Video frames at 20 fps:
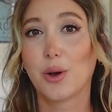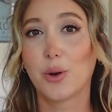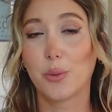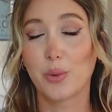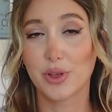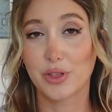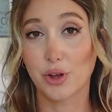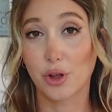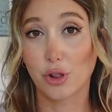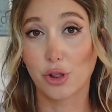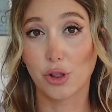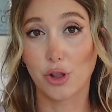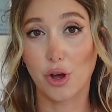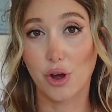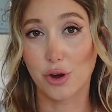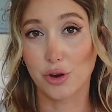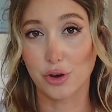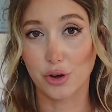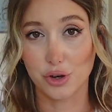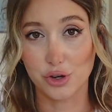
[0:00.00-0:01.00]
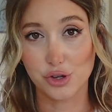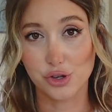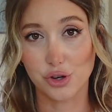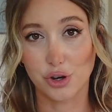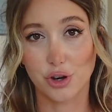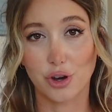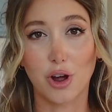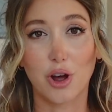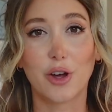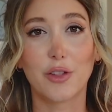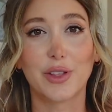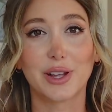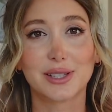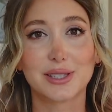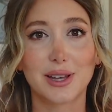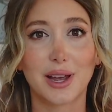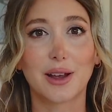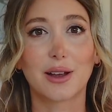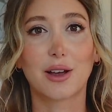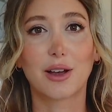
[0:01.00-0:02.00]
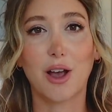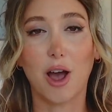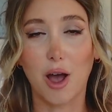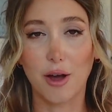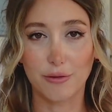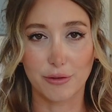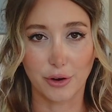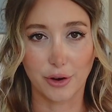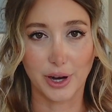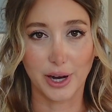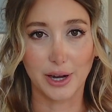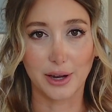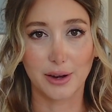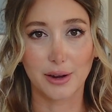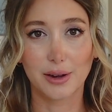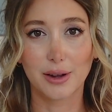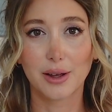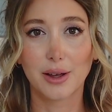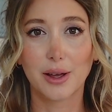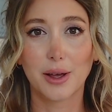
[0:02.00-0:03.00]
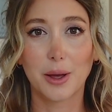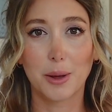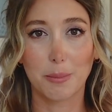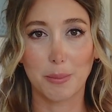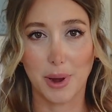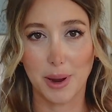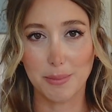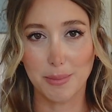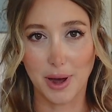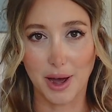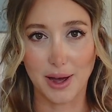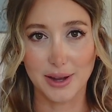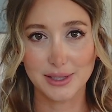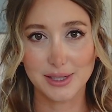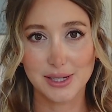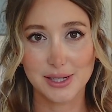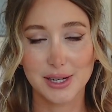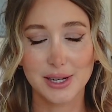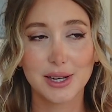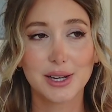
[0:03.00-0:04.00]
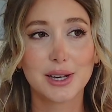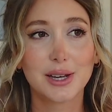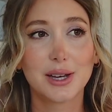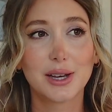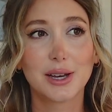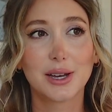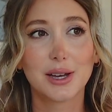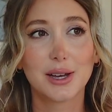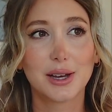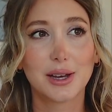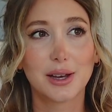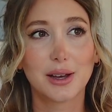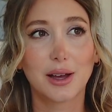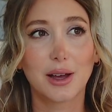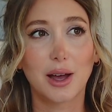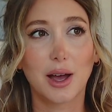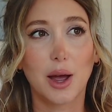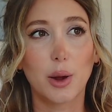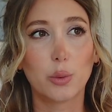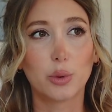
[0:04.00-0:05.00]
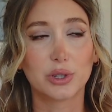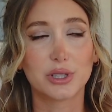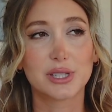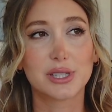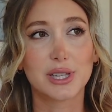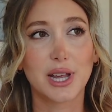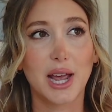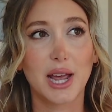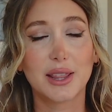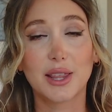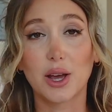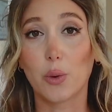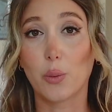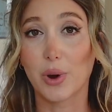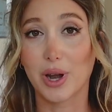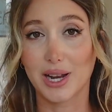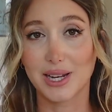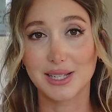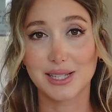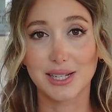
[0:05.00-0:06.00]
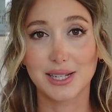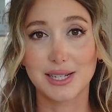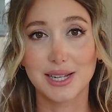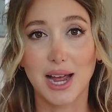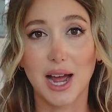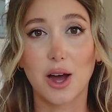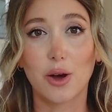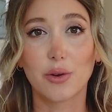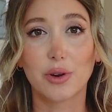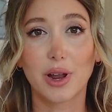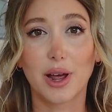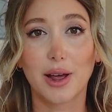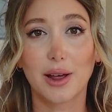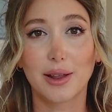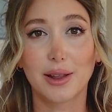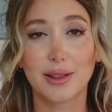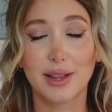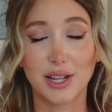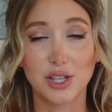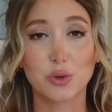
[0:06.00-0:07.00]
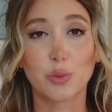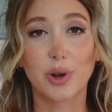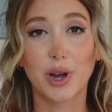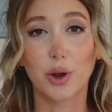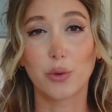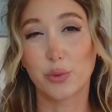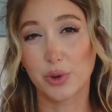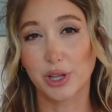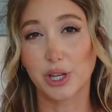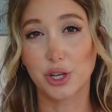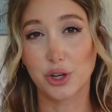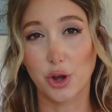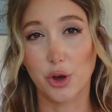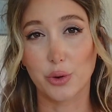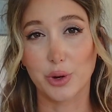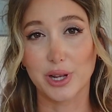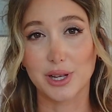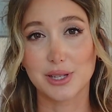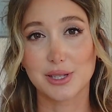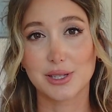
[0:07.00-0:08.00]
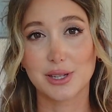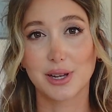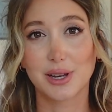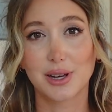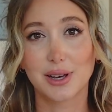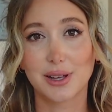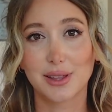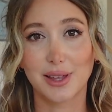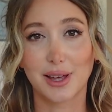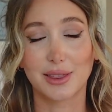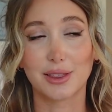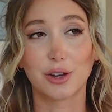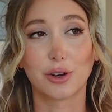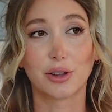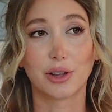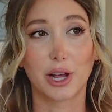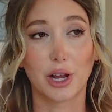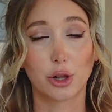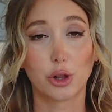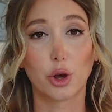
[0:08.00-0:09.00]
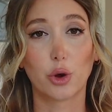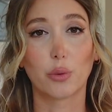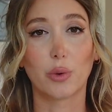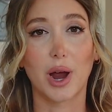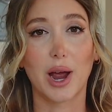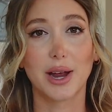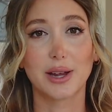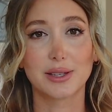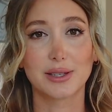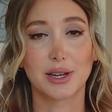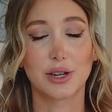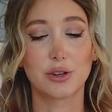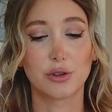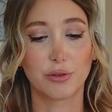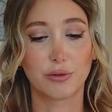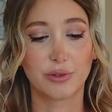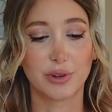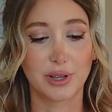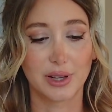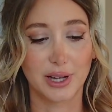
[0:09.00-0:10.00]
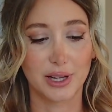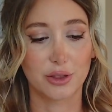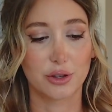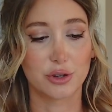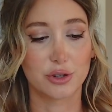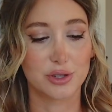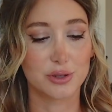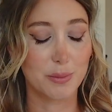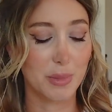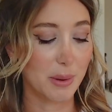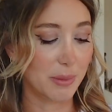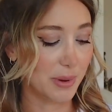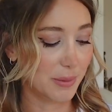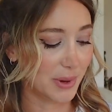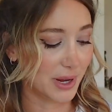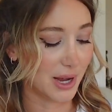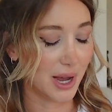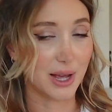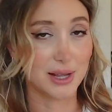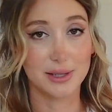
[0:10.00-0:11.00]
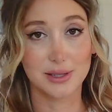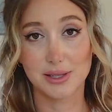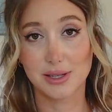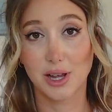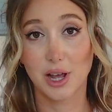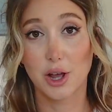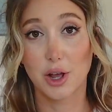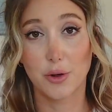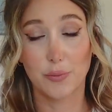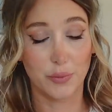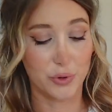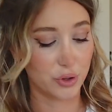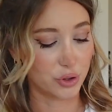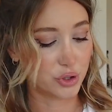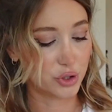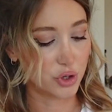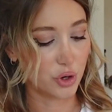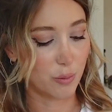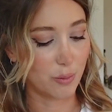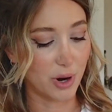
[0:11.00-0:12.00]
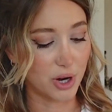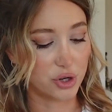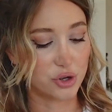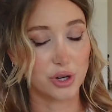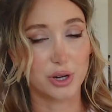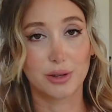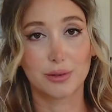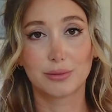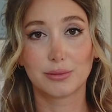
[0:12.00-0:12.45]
with a longer shirt on that's like covering my butt. I will say that when I sit down, that's when I really notice that they're like low rise. I do feel like there's, maybe because there's so much